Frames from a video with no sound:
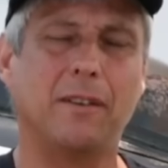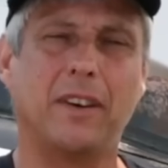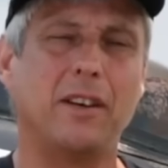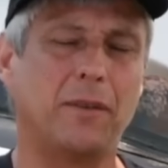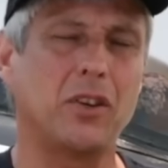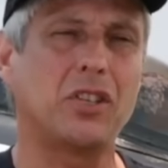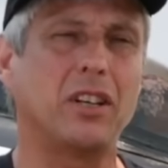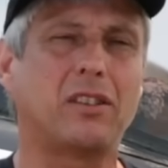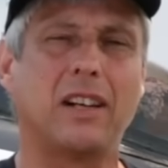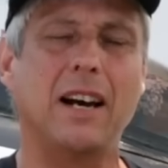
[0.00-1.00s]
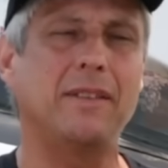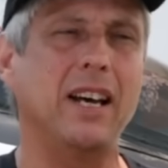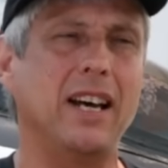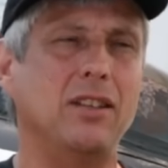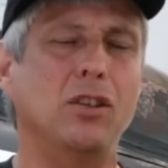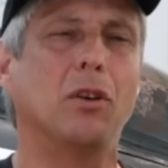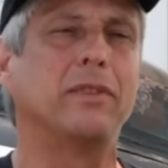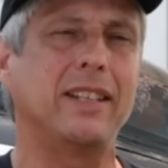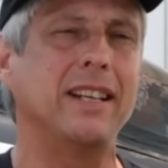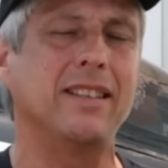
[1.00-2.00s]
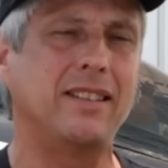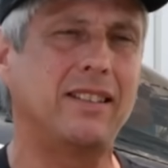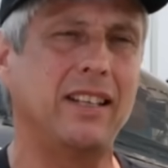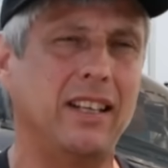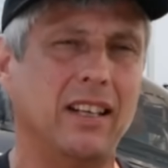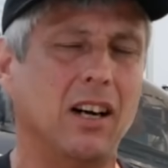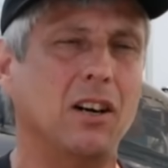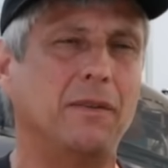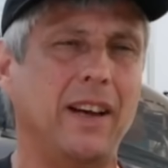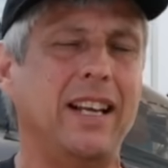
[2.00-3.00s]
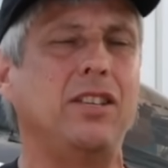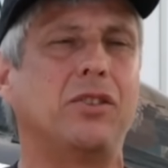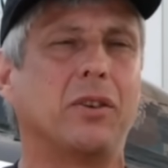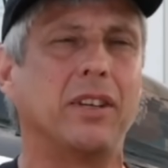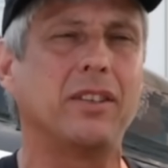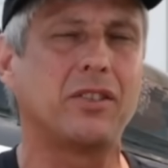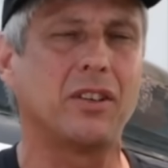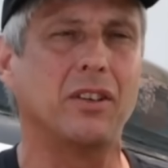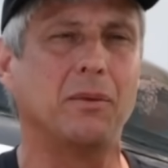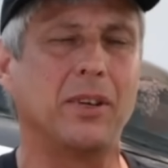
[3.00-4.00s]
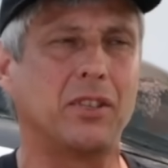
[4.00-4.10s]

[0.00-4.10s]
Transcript: the very first aircraft had no redundancy of any sort, so it